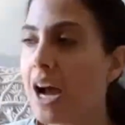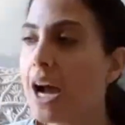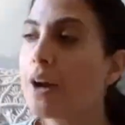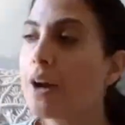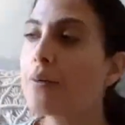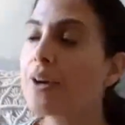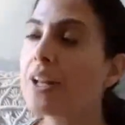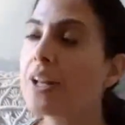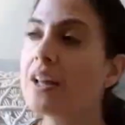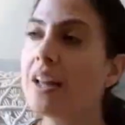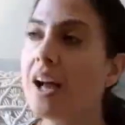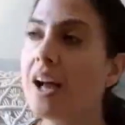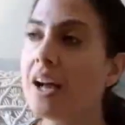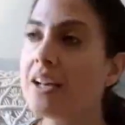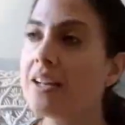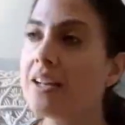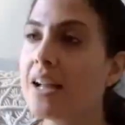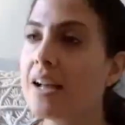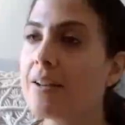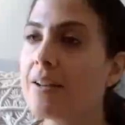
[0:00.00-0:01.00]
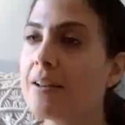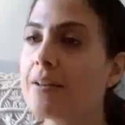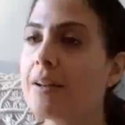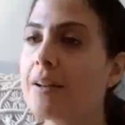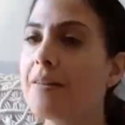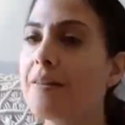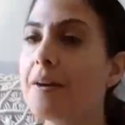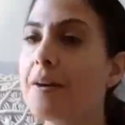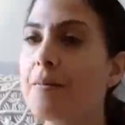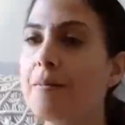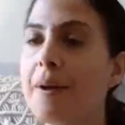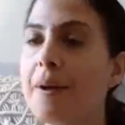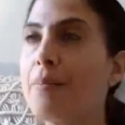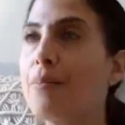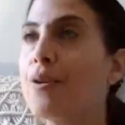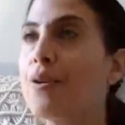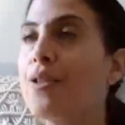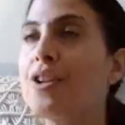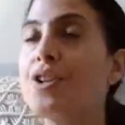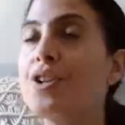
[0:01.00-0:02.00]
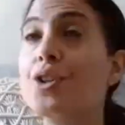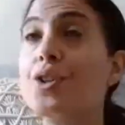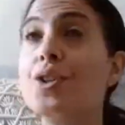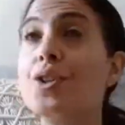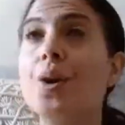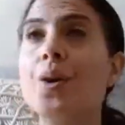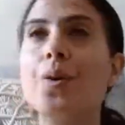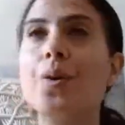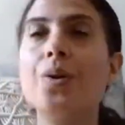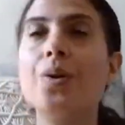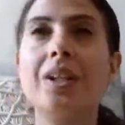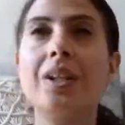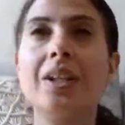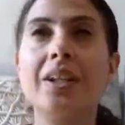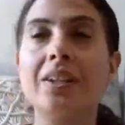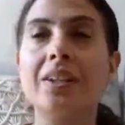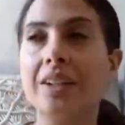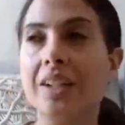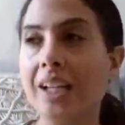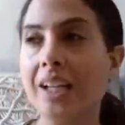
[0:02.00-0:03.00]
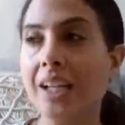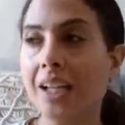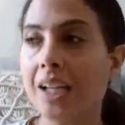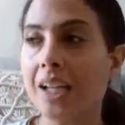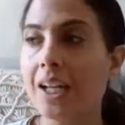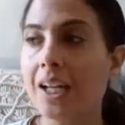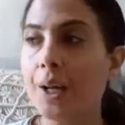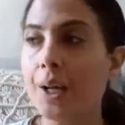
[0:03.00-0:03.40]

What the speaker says: I realized, I remember this so clearly.